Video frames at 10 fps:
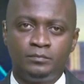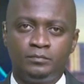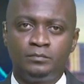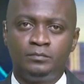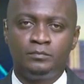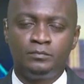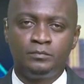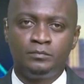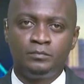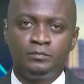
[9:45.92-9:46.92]

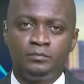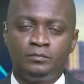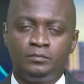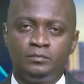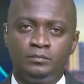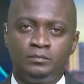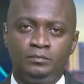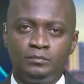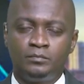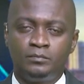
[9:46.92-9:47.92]

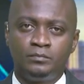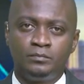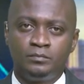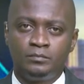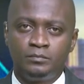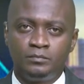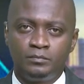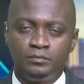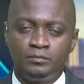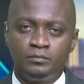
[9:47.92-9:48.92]

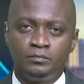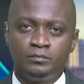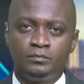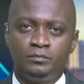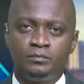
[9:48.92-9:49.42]
The person shown says nothing.